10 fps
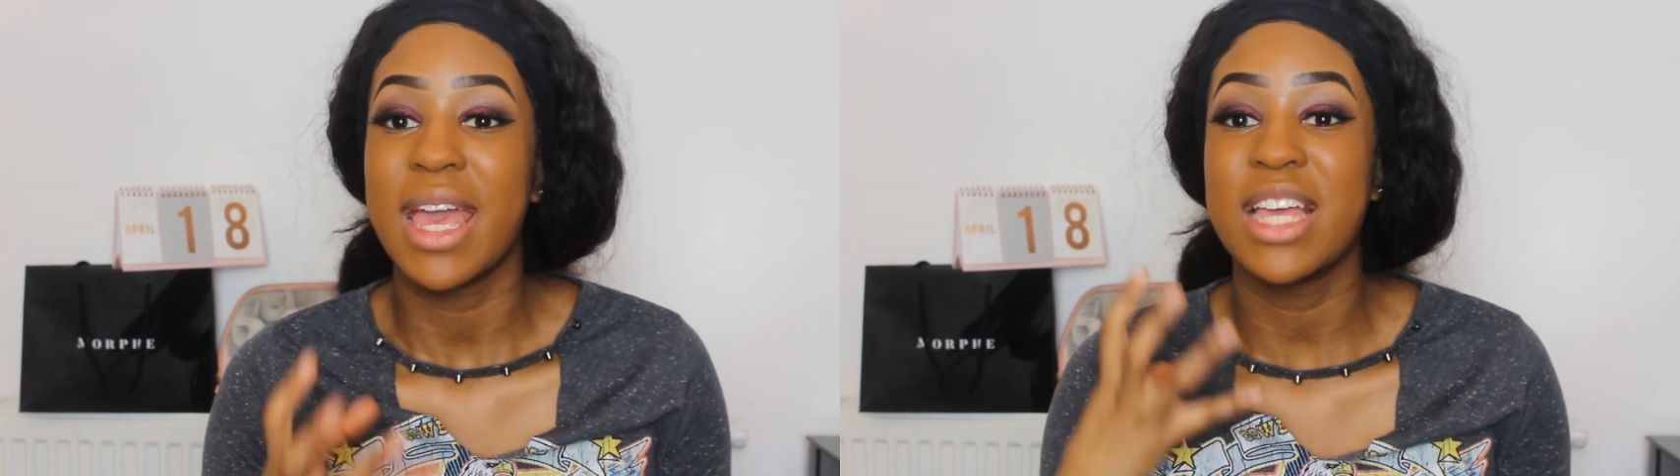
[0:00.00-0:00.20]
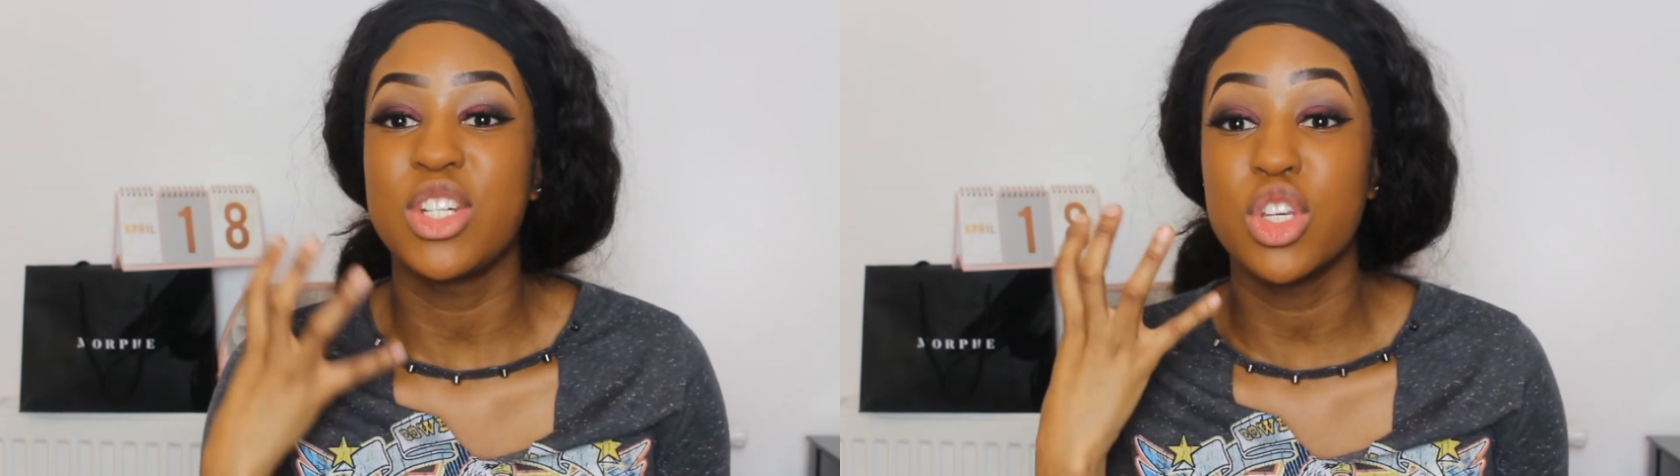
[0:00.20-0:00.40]

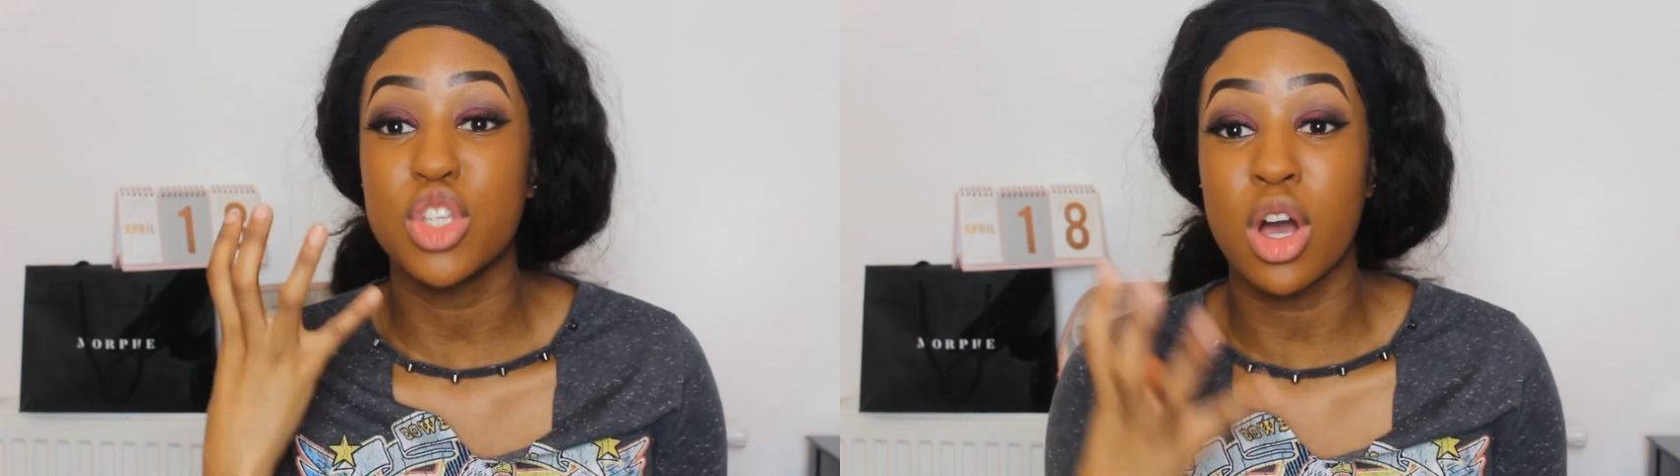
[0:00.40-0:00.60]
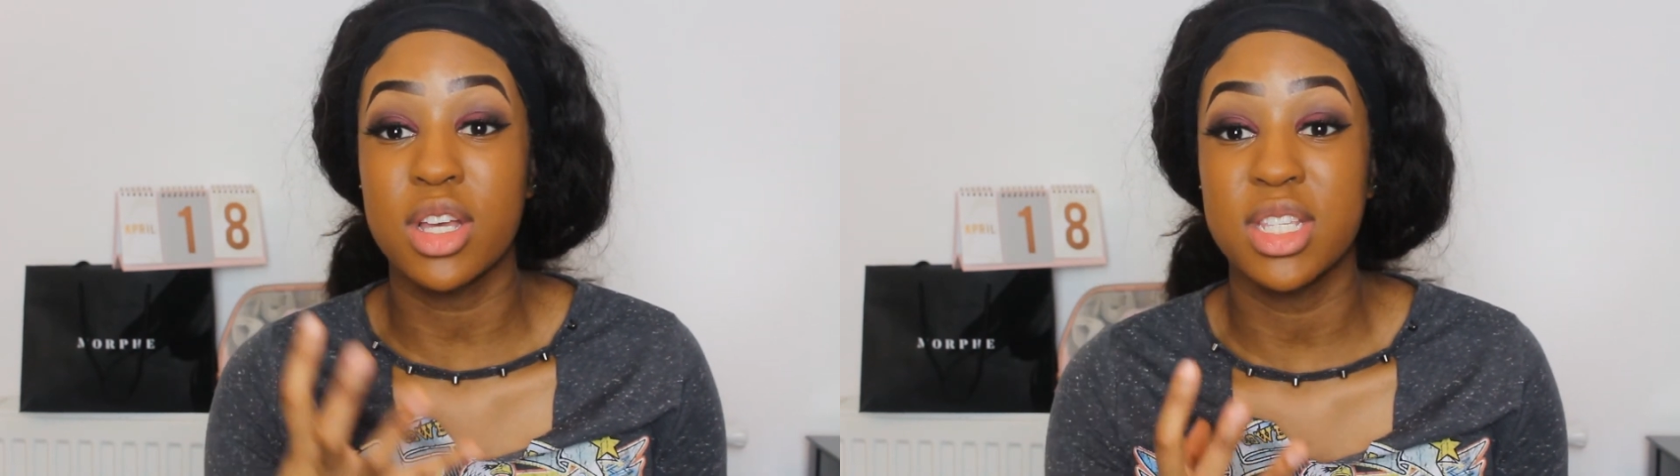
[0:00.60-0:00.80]
it does
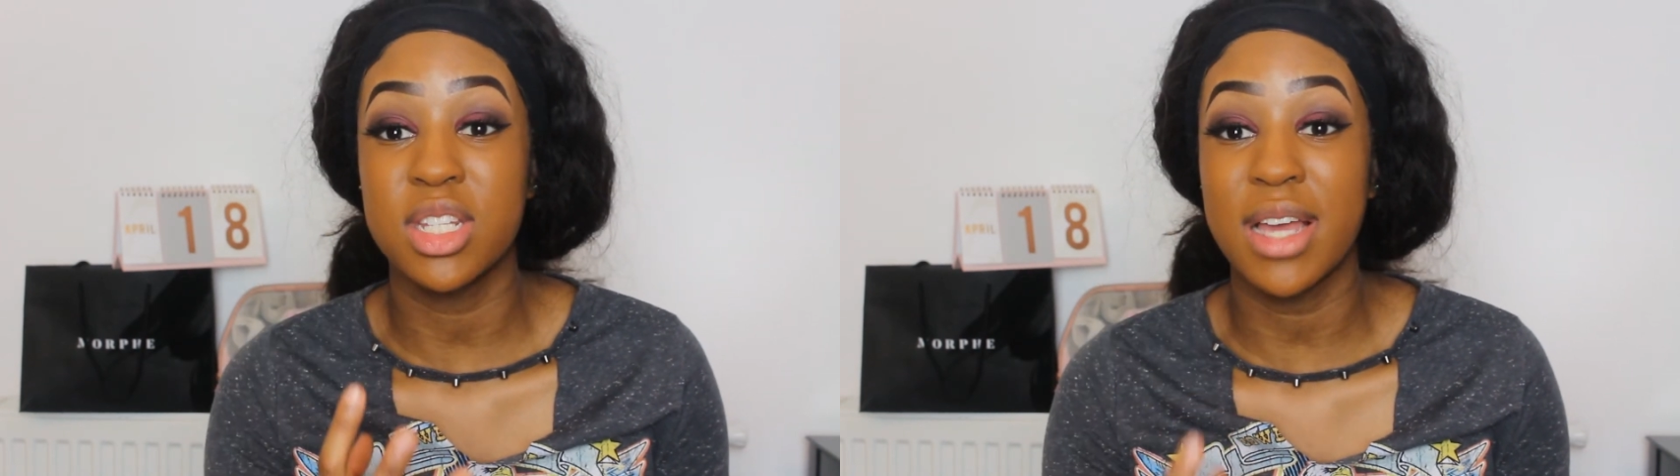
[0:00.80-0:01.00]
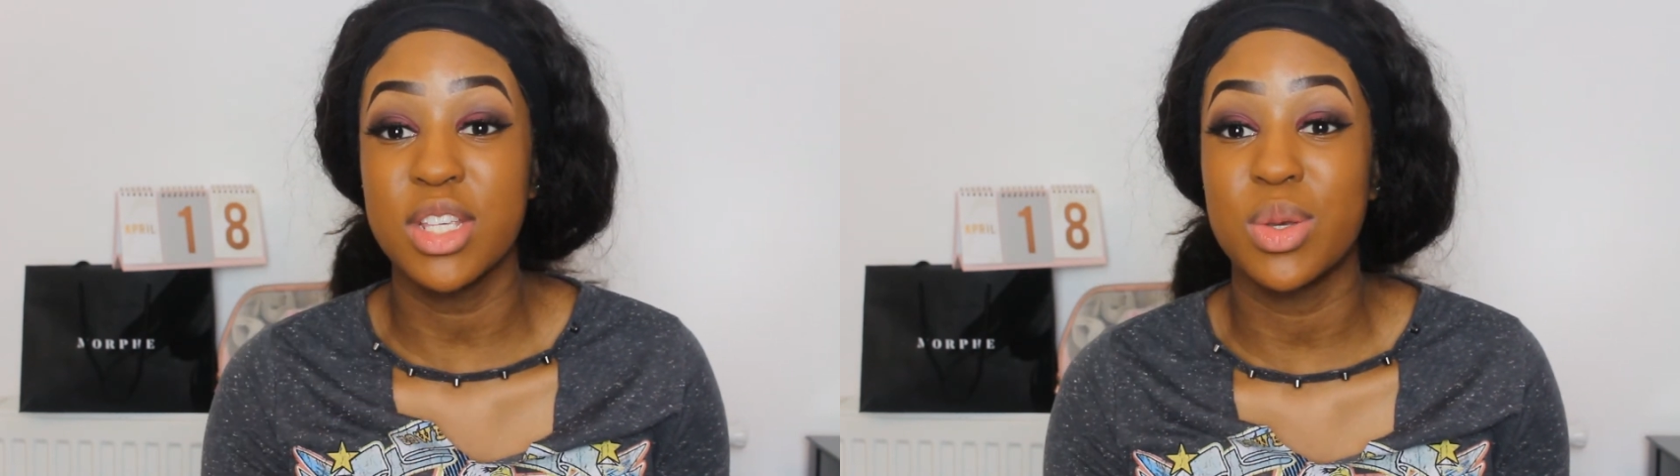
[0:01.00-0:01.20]

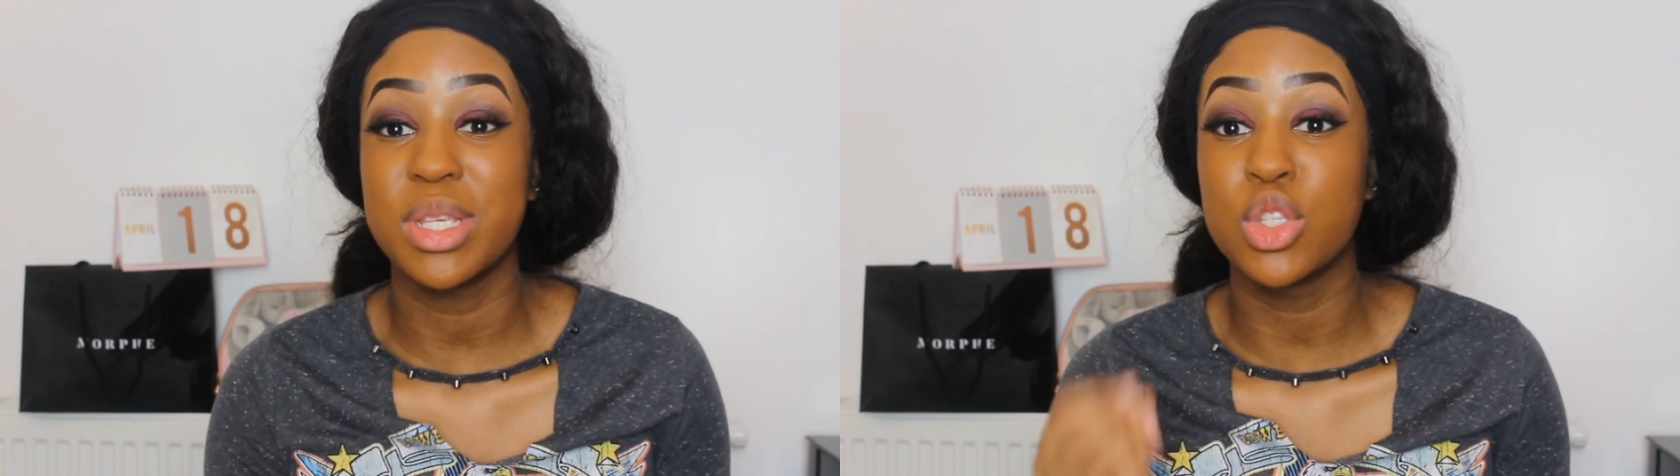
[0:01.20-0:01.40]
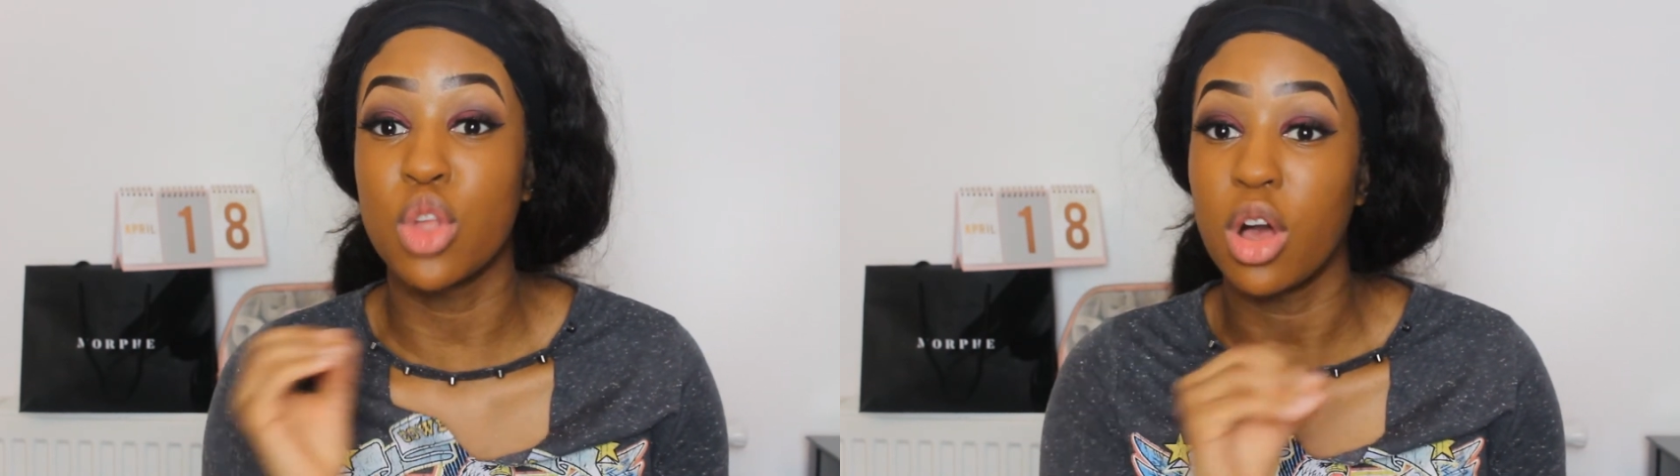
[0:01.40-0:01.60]
oxidize, so
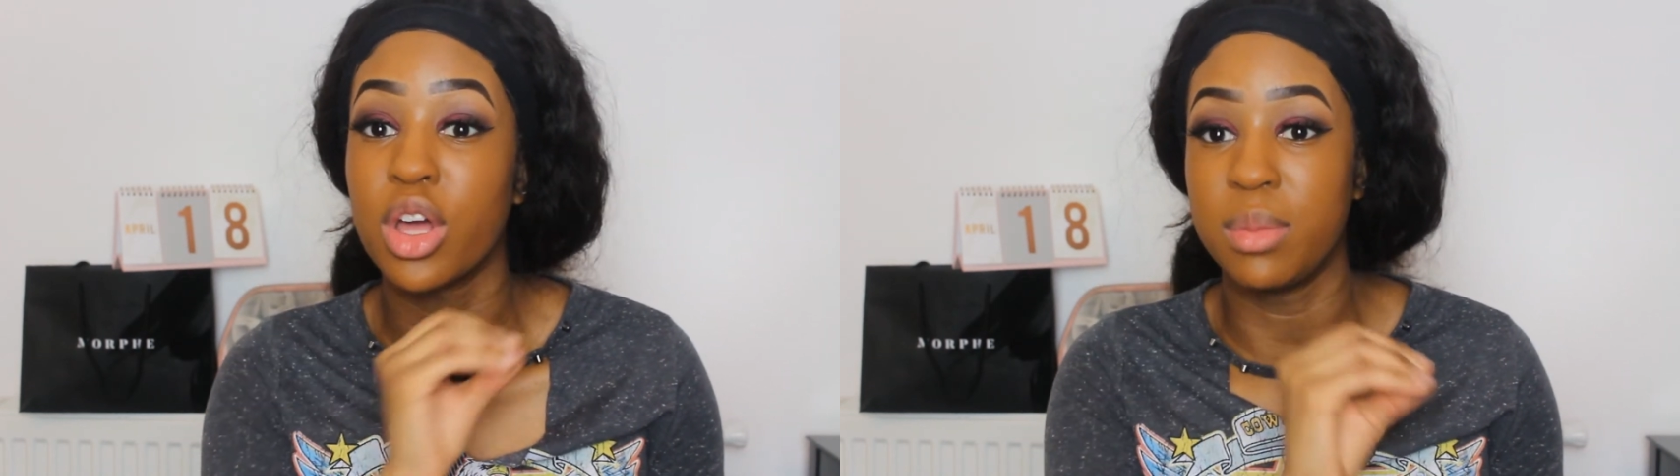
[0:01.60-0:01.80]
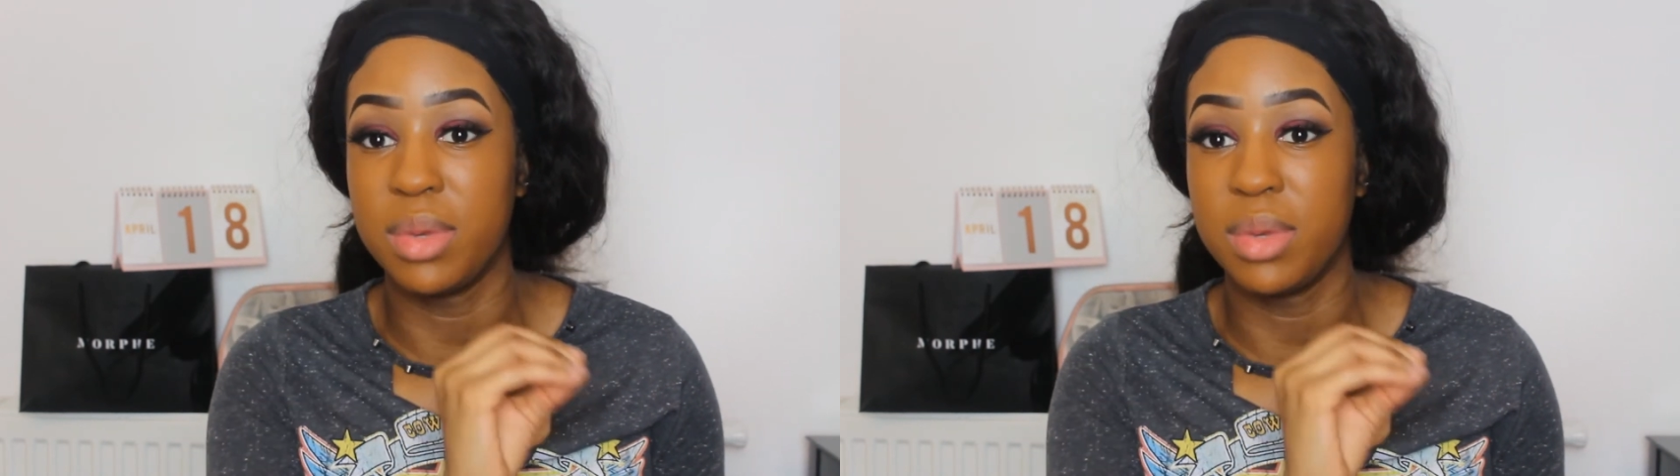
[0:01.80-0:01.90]
it's not going